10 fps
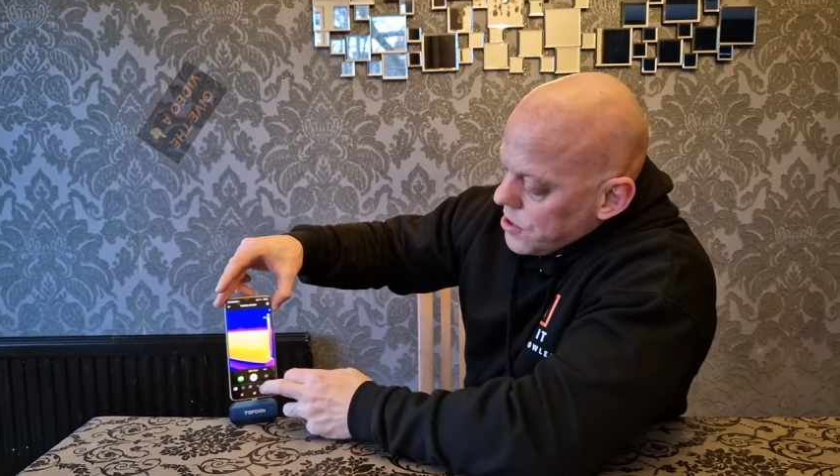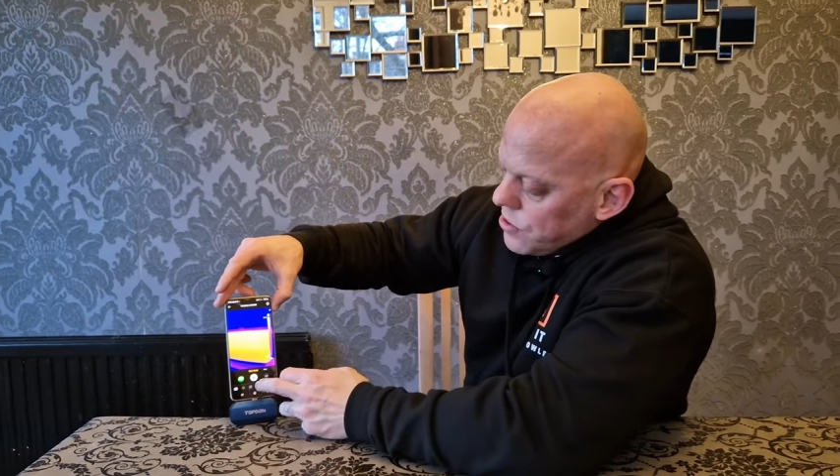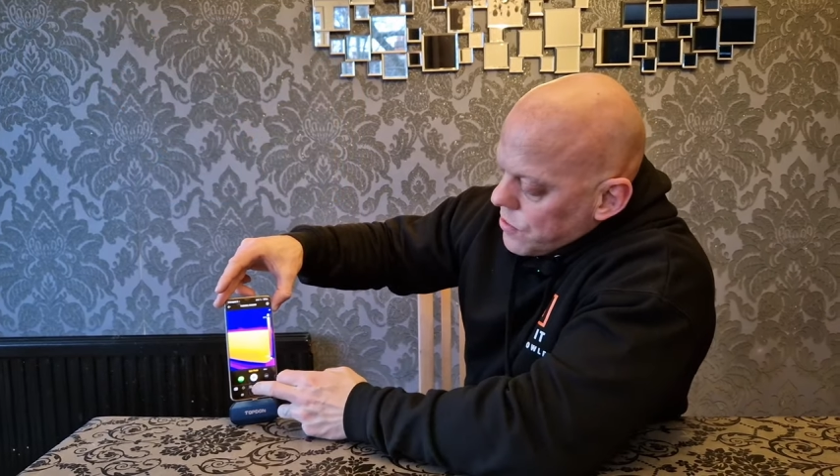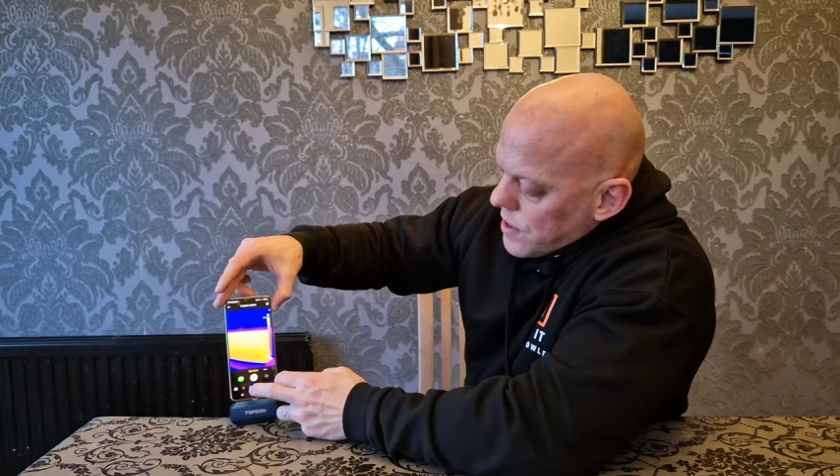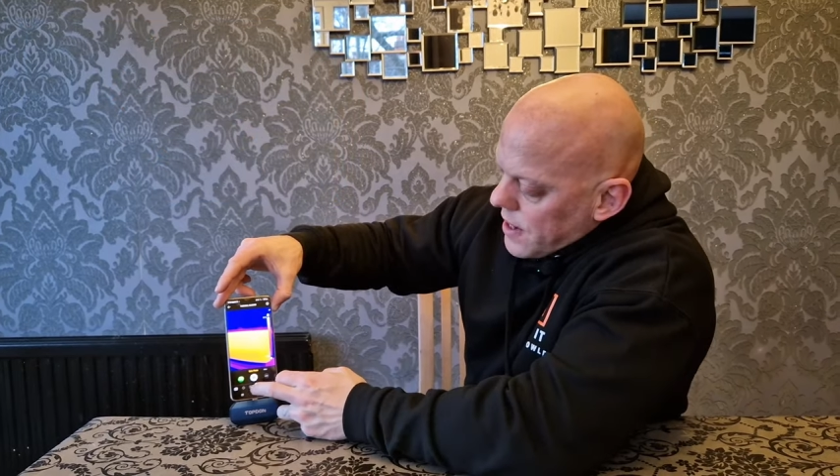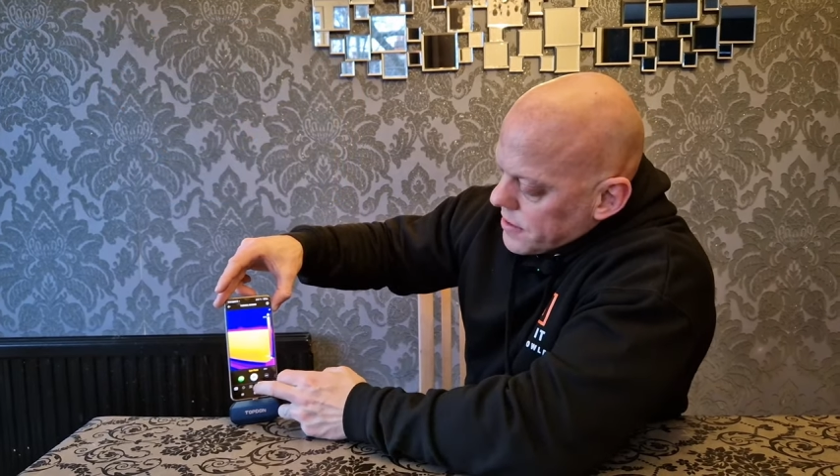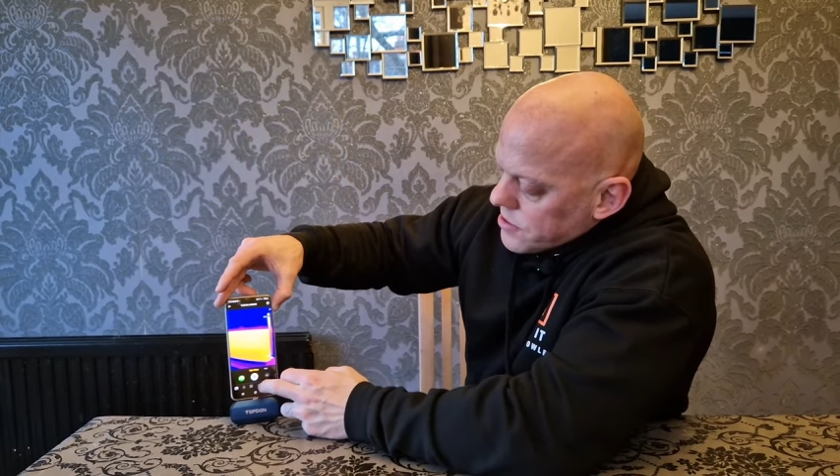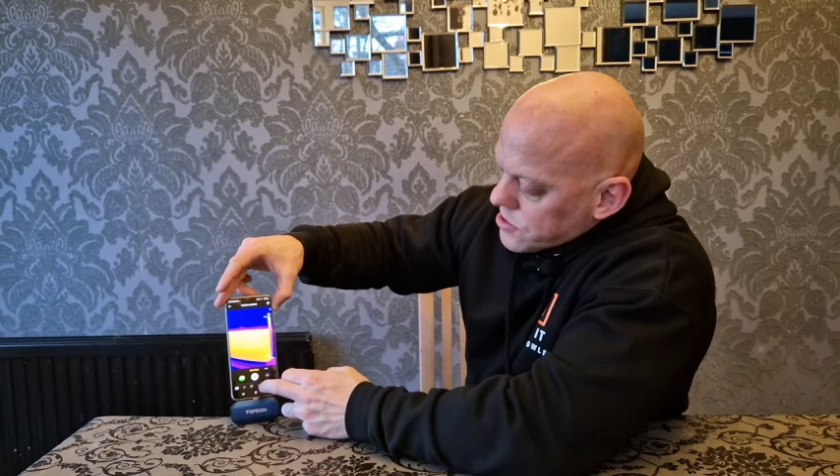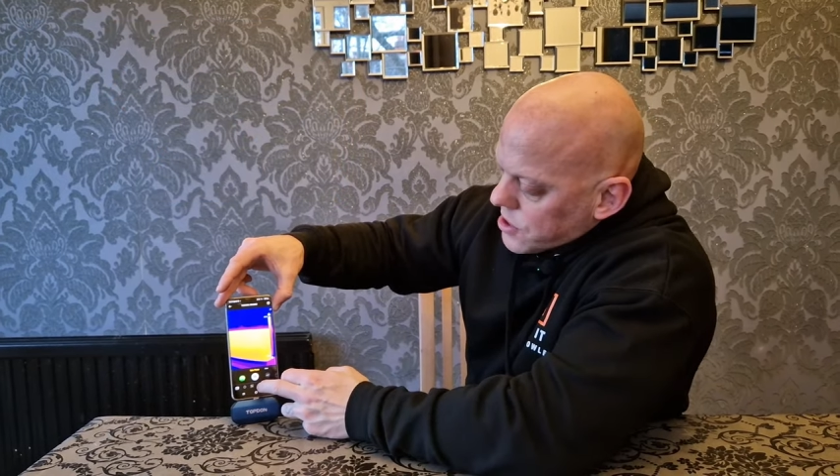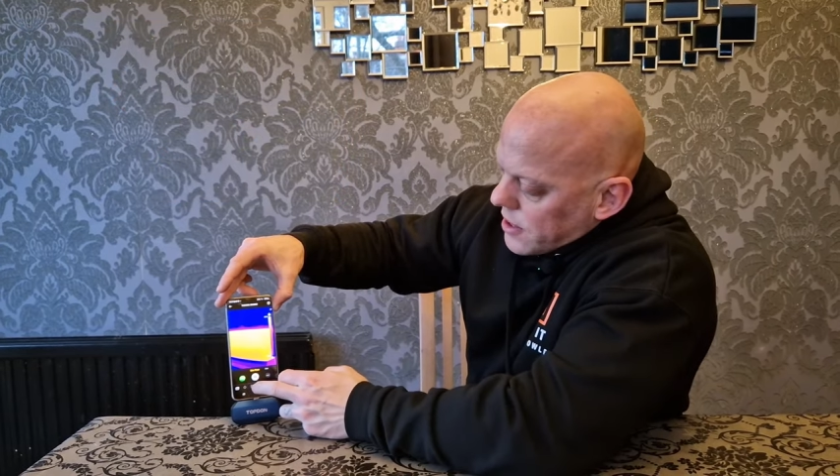You
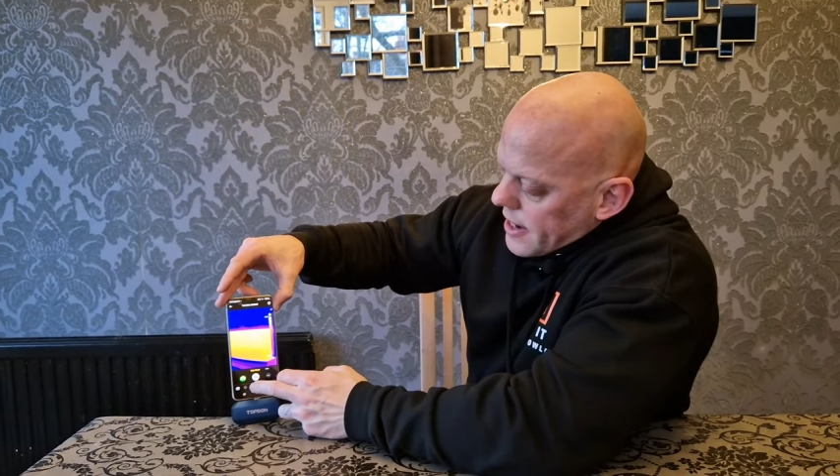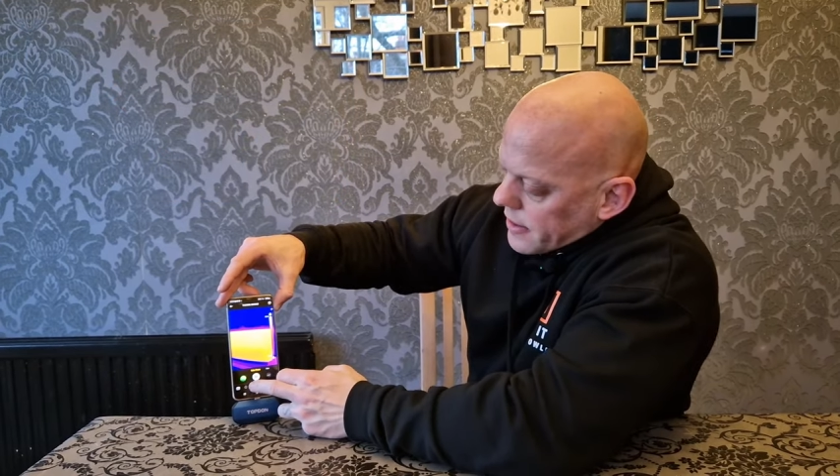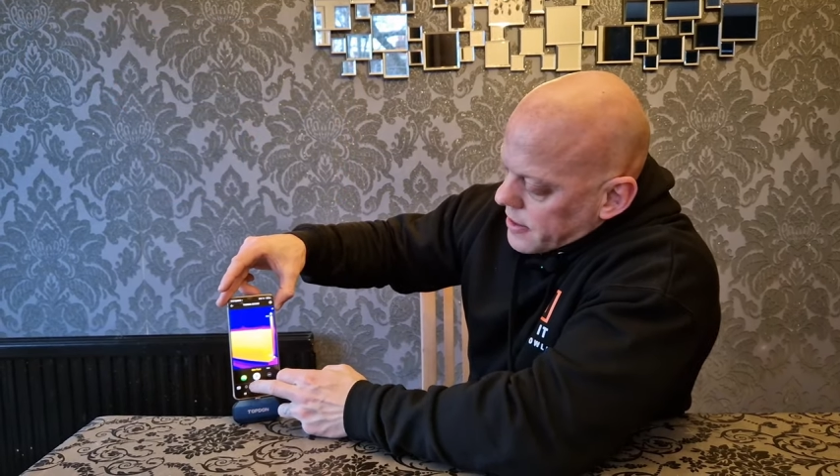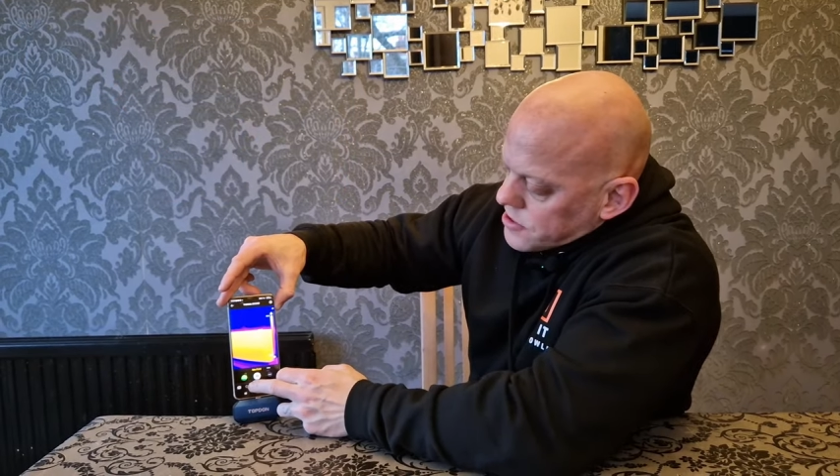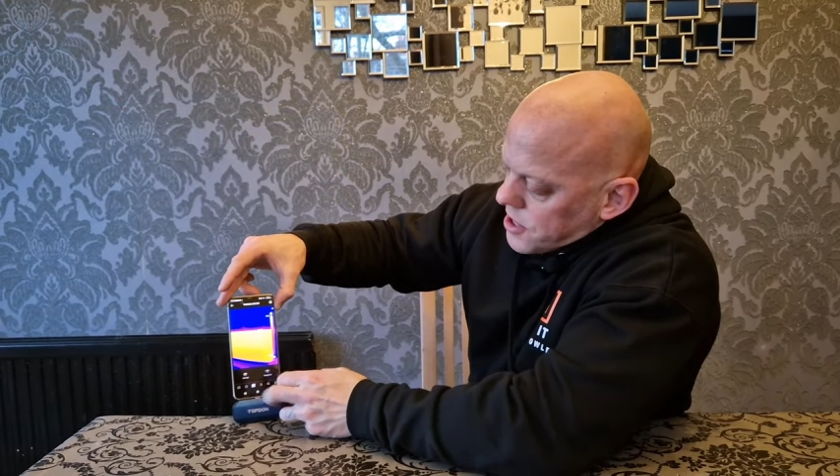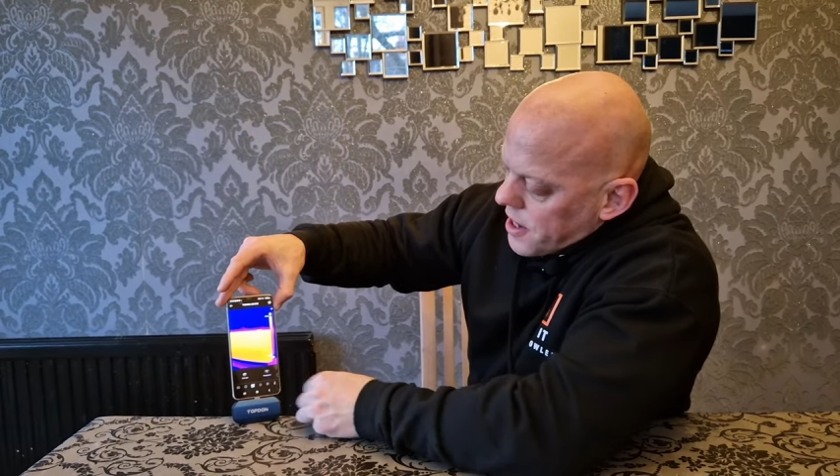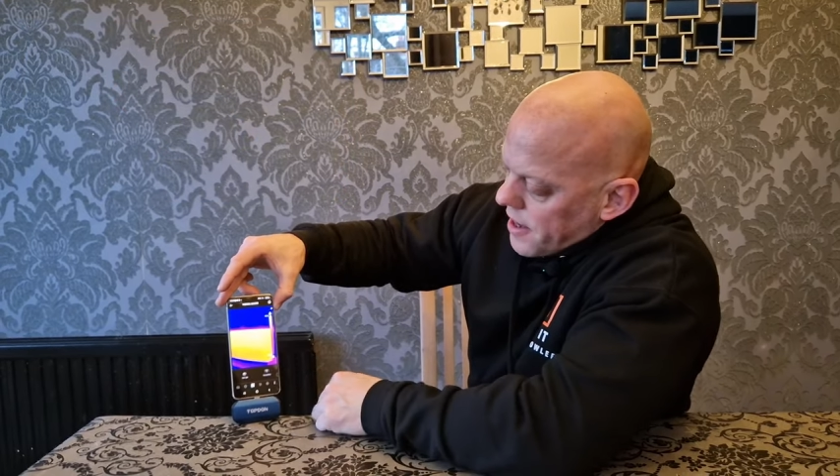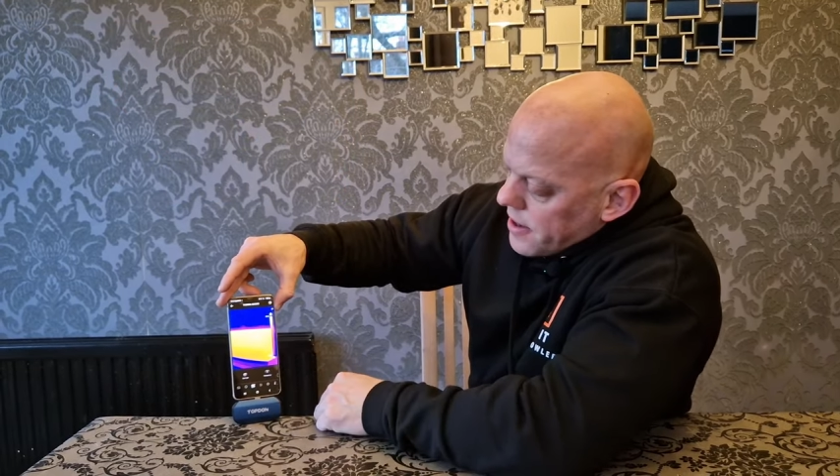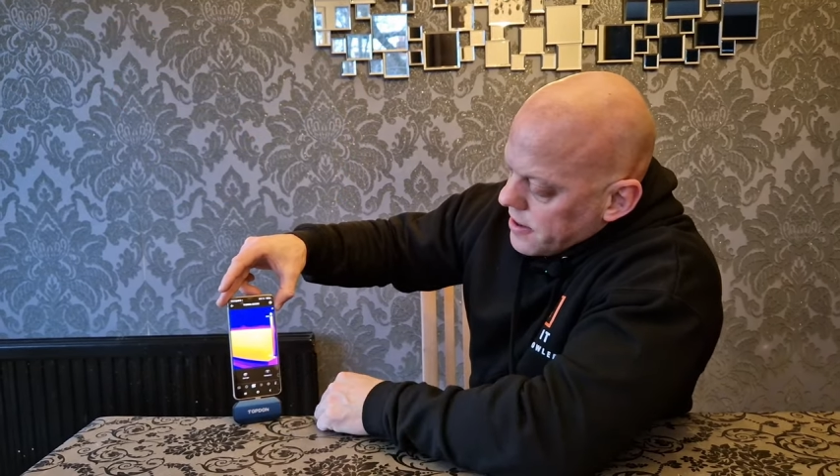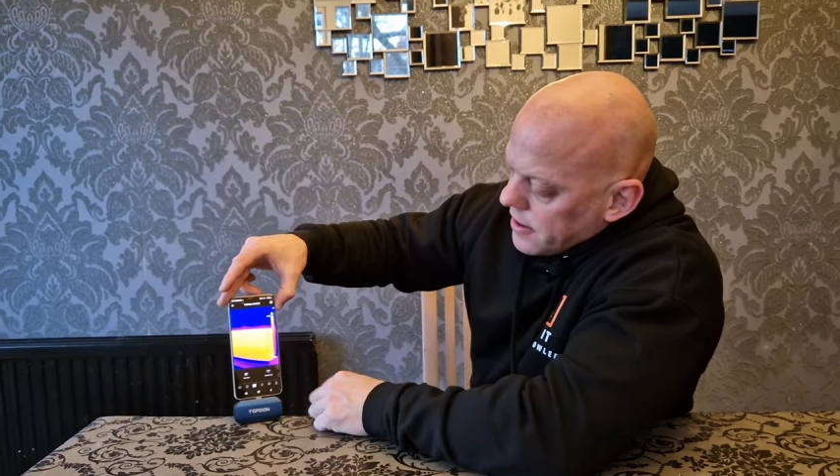can select this
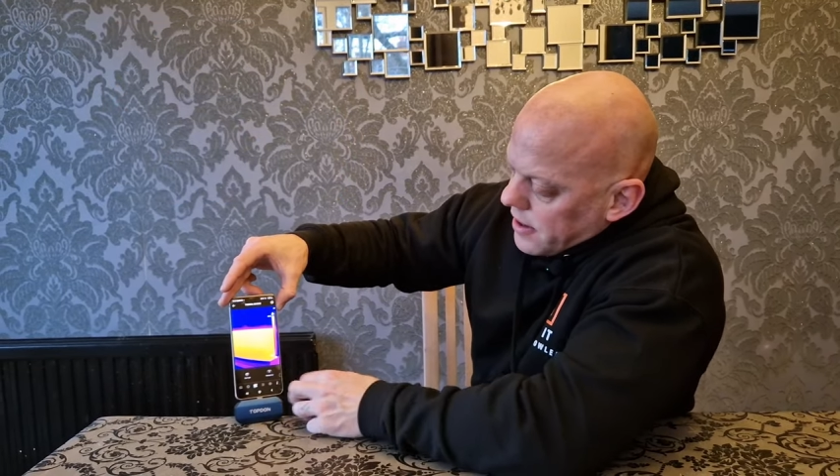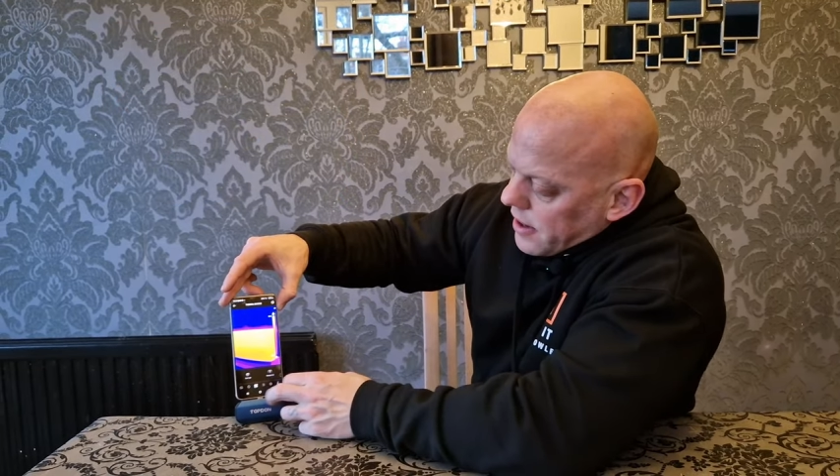here,